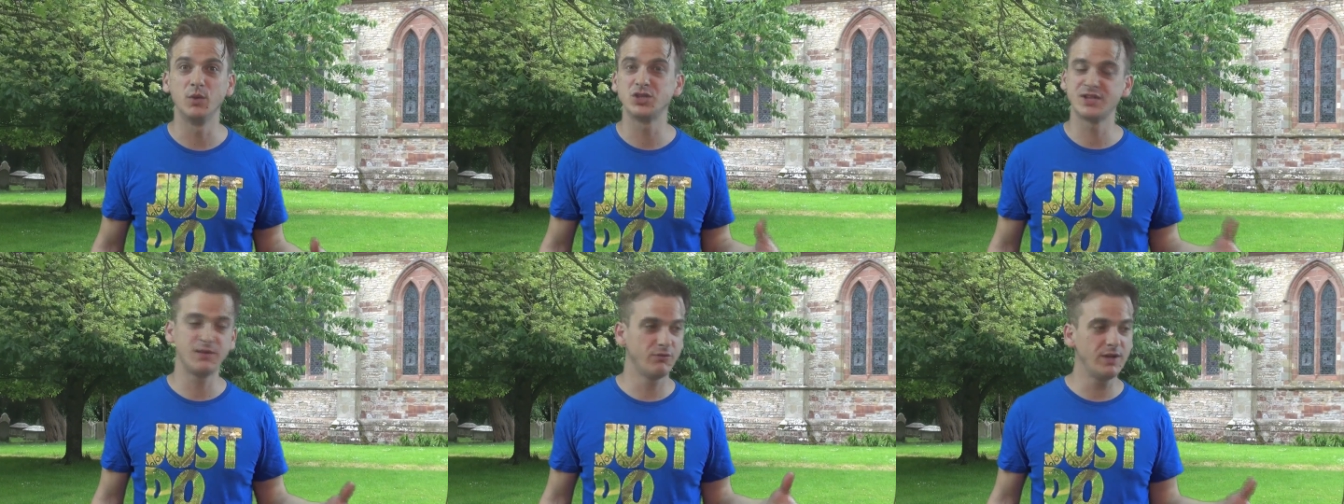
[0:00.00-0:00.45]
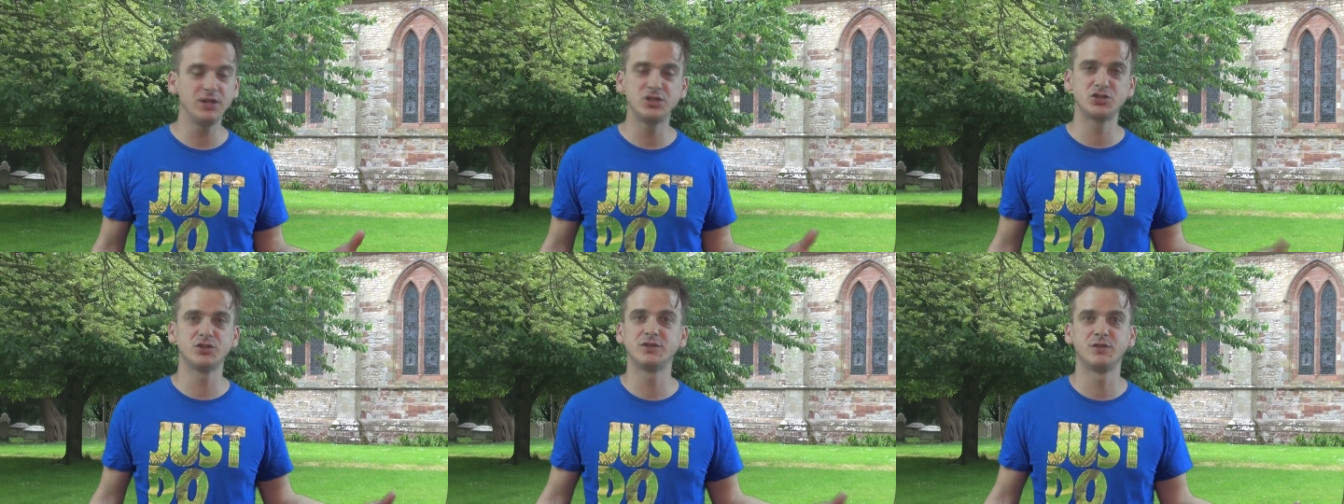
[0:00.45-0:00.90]
which they really
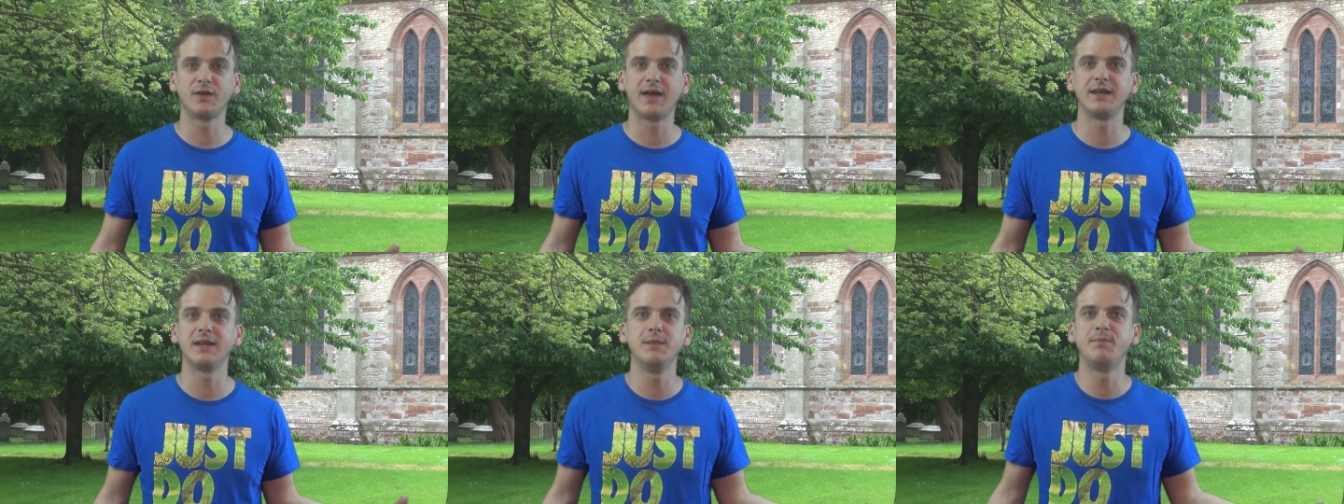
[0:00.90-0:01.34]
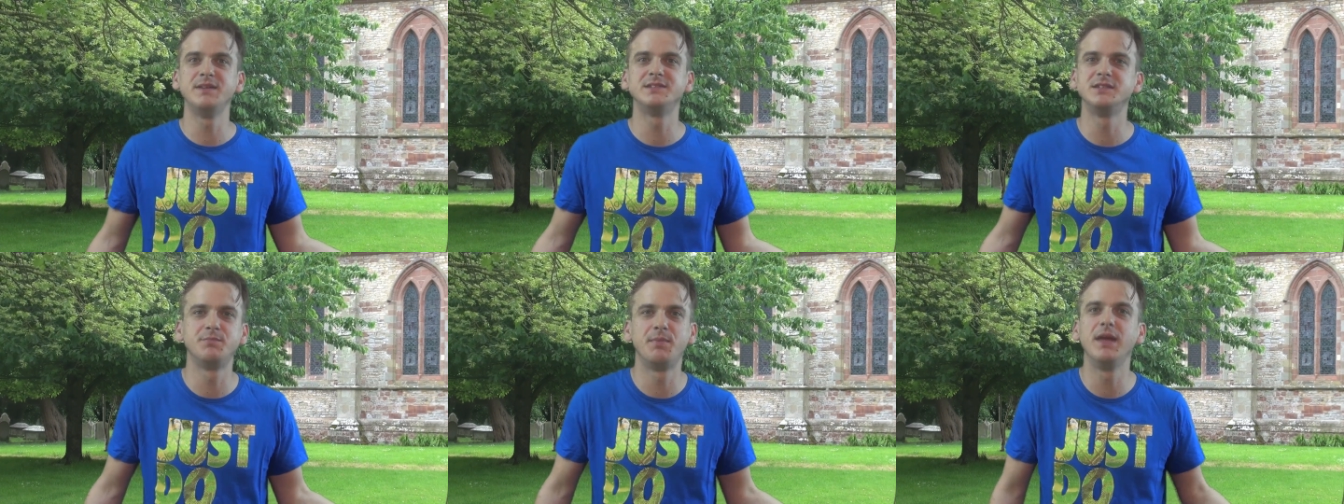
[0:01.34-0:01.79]
shouldn't have had any
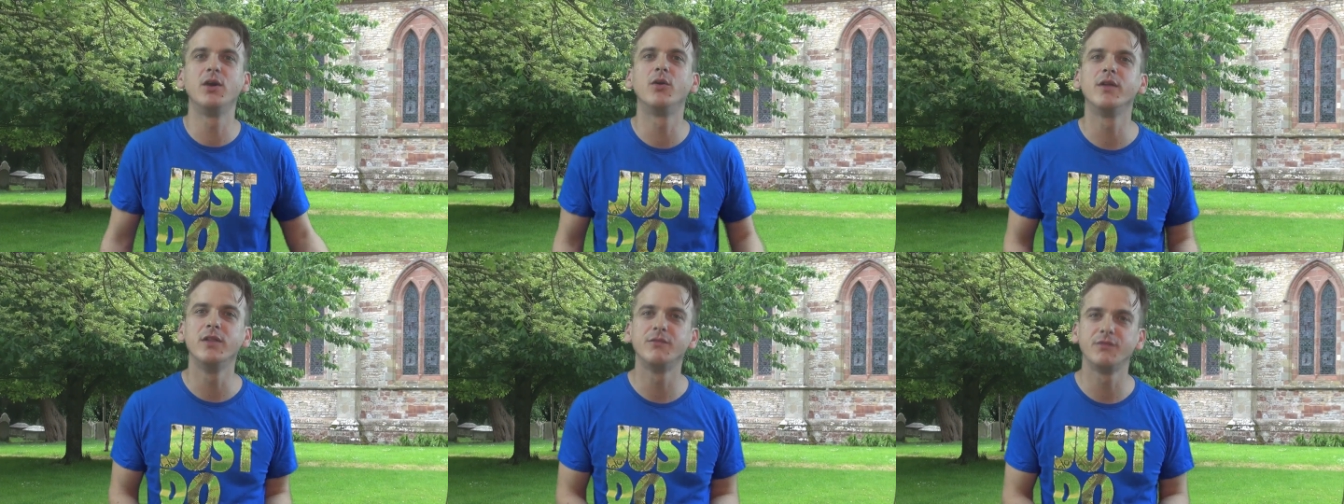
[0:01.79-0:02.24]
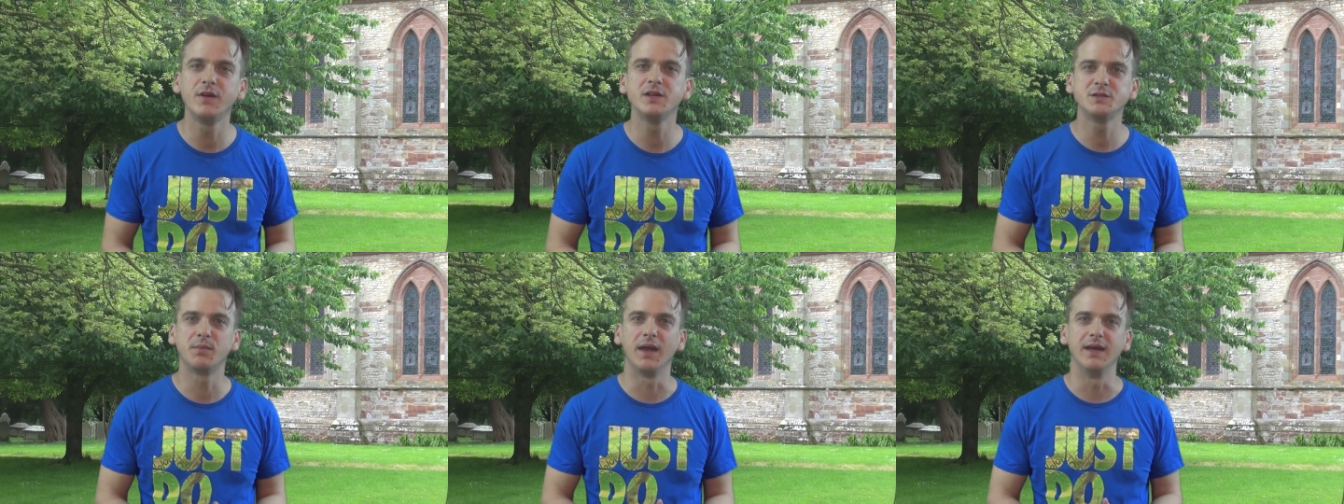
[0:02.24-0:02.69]
business being on in the
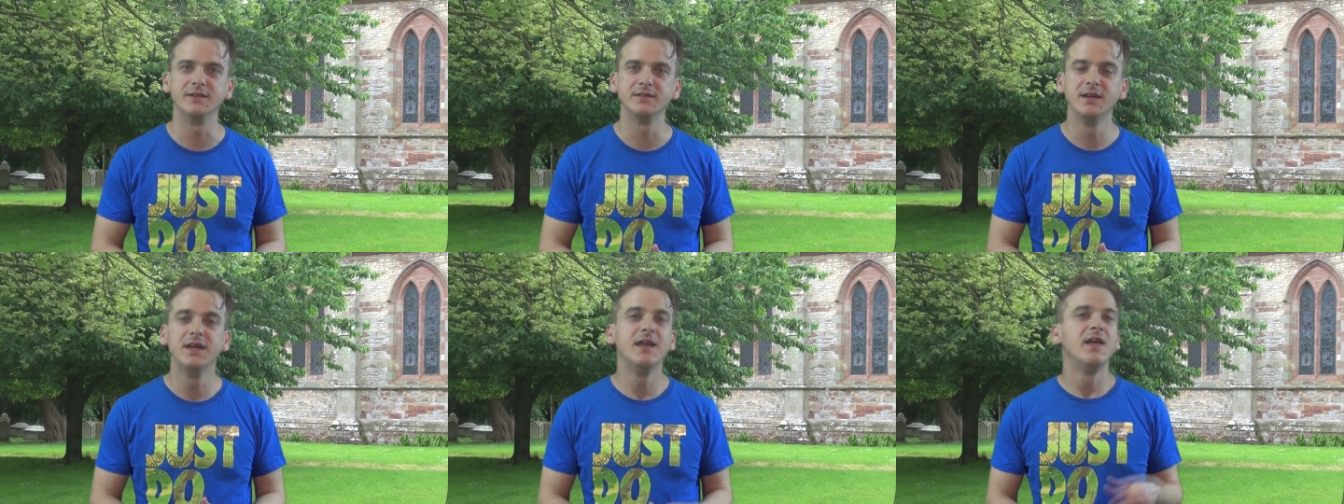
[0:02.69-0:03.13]
first place.